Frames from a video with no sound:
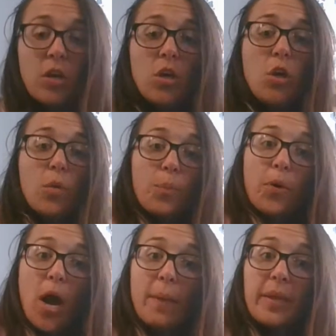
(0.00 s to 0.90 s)
You're
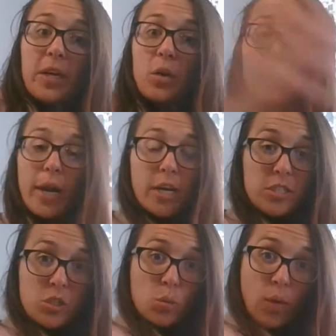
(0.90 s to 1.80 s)
probably going to wear a
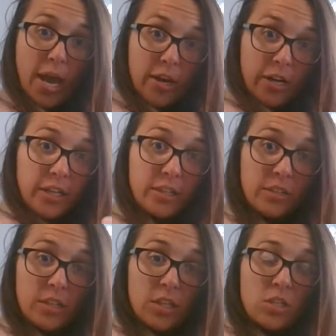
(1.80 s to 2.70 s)
sweater,
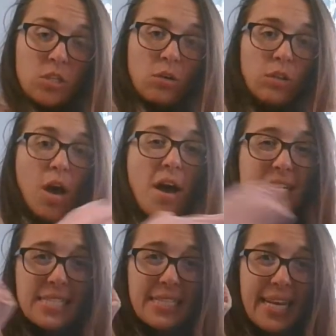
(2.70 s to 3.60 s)
so
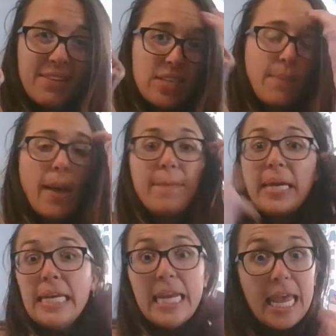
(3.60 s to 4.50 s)
long sleeves. It might
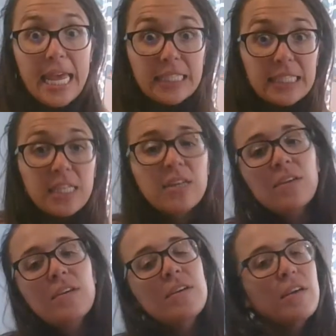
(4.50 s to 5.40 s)
be knit.
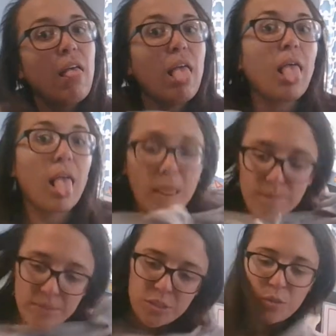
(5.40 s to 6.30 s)

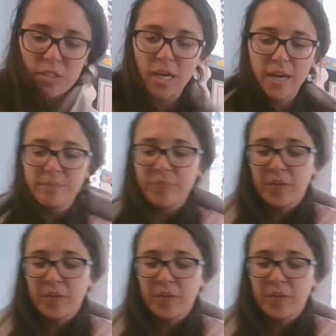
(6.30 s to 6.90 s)
My Stewart's hot.